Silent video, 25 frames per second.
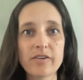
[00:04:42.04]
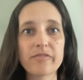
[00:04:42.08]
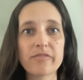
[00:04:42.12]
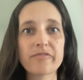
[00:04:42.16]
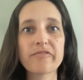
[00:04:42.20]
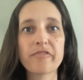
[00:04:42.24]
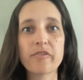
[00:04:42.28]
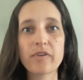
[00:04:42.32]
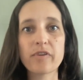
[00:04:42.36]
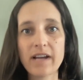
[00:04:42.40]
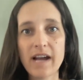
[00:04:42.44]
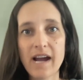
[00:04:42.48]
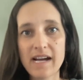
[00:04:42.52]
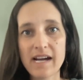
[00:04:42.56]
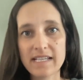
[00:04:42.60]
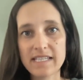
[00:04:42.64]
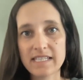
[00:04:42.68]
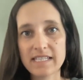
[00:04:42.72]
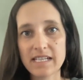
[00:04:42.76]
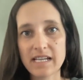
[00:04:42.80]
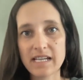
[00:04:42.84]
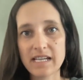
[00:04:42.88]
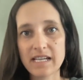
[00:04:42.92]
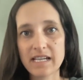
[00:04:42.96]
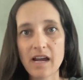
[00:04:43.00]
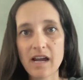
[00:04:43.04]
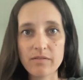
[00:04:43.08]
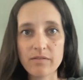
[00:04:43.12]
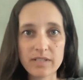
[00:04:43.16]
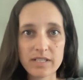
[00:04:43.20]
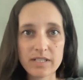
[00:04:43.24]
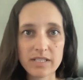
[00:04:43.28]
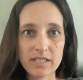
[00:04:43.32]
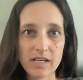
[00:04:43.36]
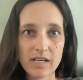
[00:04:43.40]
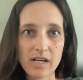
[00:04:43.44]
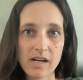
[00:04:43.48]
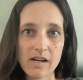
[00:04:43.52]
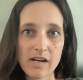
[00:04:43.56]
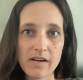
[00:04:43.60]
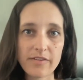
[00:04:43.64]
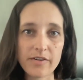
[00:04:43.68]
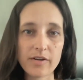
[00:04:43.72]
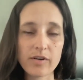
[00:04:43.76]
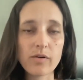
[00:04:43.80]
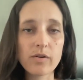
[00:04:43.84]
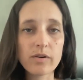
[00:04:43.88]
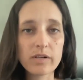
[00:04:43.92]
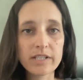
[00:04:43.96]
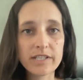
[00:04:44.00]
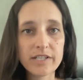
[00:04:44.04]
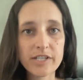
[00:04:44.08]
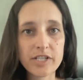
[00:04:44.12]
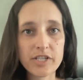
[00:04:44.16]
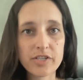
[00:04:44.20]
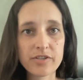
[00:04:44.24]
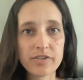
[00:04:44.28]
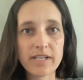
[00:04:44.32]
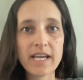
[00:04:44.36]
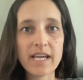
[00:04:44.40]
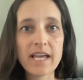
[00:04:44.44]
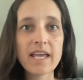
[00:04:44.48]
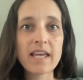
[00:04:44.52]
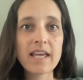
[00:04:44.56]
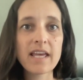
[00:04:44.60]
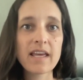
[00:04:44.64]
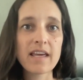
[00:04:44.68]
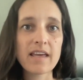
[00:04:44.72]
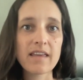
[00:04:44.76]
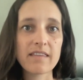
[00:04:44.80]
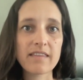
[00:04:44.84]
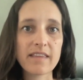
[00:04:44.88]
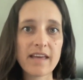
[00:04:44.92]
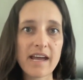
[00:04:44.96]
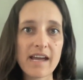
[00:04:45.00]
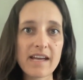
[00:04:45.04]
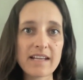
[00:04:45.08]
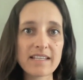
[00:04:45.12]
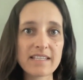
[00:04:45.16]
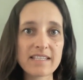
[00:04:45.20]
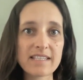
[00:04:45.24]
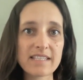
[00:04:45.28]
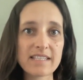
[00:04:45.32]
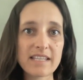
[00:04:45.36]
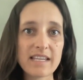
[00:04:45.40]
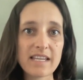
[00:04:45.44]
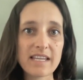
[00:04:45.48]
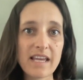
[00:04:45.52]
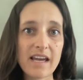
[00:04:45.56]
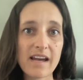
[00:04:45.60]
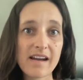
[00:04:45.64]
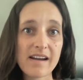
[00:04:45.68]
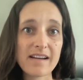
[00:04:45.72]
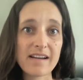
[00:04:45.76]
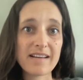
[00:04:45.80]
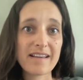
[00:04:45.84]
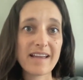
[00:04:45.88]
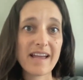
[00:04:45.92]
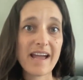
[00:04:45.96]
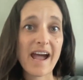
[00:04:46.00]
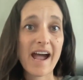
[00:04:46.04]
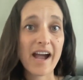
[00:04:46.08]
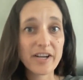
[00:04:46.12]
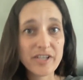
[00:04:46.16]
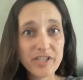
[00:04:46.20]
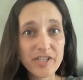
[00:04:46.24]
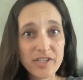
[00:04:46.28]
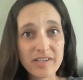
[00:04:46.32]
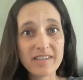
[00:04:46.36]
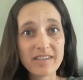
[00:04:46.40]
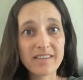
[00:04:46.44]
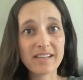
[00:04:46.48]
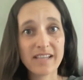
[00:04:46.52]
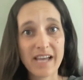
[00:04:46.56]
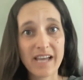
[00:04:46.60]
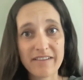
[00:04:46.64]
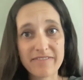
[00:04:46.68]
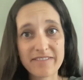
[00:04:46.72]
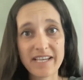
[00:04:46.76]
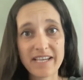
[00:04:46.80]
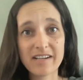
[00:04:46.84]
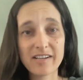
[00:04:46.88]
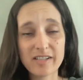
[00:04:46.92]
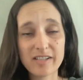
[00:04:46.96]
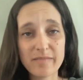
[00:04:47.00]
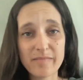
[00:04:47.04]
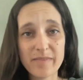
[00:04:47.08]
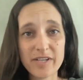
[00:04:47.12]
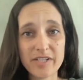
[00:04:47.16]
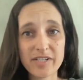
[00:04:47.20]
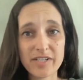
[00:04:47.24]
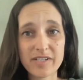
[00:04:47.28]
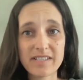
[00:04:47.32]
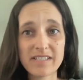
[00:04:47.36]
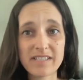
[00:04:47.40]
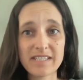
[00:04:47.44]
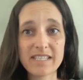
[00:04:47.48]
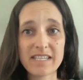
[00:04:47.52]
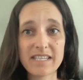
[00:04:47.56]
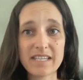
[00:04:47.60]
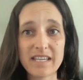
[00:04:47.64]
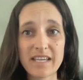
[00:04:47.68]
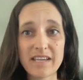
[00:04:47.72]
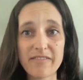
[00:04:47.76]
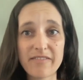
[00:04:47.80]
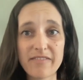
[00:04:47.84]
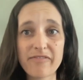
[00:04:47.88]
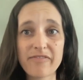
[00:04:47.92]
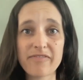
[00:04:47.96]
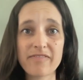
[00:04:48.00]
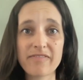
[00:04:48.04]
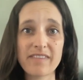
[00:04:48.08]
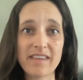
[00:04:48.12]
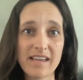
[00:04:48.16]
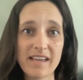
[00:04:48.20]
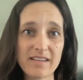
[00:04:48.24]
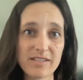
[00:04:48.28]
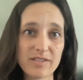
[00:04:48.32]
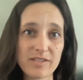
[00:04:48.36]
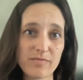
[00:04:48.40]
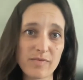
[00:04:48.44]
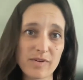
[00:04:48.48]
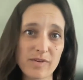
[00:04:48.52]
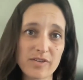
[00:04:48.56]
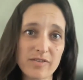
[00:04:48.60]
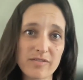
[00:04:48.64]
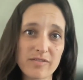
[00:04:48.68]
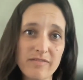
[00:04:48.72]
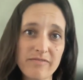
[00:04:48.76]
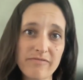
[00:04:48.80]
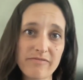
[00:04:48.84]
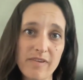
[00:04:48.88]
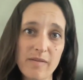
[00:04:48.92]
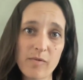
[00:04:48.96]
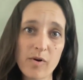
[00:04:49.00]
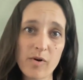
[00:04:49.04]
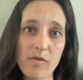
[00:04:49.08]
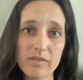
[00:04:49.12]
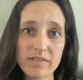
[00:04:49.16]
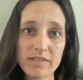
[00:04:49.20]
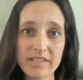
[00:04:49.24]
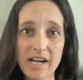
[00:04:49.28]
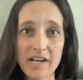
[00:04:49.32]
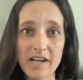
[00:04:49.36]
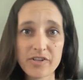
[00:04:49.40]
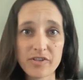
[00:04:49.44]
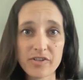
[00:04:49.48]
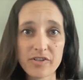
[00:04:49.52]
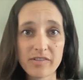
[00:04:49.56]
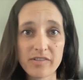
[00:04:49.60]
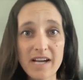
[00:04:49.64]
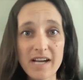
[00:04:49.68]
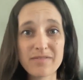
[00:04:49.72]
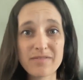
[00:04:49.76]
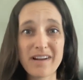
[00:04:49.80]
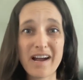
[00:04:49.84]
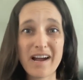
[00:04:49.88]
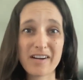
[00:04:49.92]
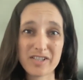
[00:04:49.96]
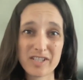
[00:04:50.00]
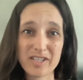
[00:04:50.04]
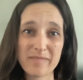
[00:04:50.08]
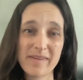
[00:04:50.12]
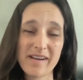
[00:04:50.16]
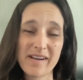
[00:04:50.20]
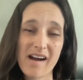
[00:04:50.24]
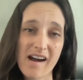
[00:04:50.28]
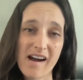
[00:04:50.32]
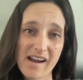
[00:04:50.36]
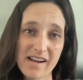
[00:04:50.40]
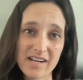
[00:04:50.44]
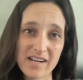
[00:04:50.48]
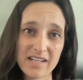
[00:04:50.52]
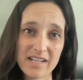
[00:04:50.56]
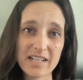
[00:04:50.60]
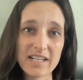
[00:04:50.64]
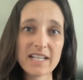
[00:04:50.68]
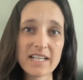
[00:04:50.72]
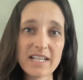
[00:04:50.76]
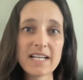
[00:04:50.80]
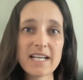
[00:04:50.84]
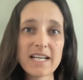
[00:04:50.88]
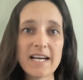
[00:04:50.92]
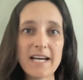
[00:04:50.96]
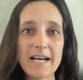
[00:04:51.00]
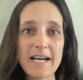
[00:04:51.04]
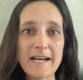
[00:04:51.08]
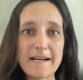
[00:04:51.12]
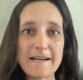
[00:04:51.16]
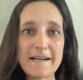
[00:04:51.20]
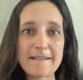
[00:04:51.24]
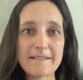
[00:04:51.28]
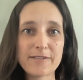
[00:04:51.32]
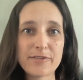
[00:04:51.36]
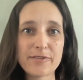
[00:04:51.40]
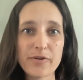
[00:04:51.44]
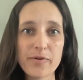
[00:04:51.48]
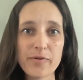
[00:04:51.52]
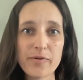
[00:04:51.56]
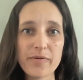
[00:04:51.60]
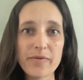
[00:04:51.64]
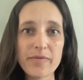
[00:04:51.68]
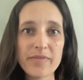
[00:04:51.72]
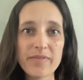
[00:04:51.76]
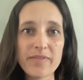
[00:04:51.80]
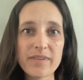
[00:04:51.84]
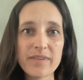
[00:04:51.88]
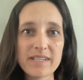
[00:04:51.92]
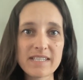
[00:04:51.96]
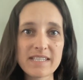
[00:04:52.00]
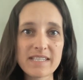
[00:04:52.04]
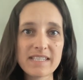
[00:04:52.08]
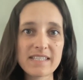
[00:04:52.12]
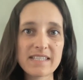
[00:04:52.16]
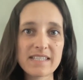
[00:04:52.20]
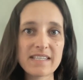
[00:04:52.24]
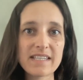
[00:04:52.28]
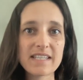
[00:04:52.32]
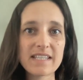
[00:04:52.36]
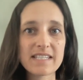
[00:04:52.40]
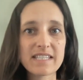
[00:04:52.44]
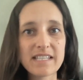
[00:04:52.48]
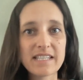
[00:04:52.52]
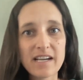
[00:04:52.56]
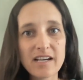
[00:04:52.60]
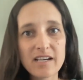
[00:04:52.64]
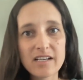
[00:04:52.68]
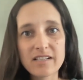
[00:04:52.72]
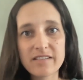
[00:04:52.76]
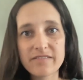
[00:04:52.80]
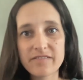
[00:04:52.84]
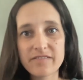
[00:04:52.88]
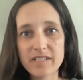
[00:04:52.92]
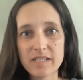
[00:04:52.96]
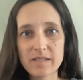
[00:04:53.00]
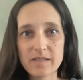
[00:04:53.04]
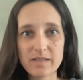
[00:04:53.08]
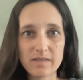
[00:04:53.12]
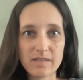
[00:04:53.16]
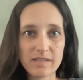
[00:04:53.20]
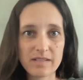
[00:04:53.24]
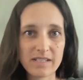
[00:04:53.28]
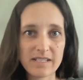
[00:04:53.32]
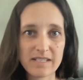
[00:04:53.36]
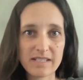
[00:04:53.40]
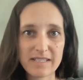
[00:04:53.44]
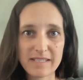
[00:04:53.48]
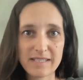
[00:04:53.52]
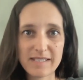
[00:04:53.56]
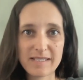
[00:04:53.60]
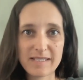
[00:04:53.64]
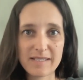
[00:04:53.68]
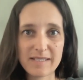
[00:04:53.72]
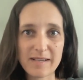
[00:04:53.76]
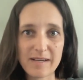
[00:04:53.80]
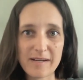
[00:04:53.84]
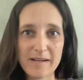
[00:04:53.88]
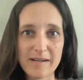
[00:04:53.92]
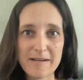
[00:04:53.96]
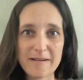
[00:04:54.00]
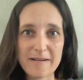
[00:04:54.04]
forecasting out their coal industry, that actually the life cycle emissions, if they switch from coal to natural gas, would actually be higher. So this narrative is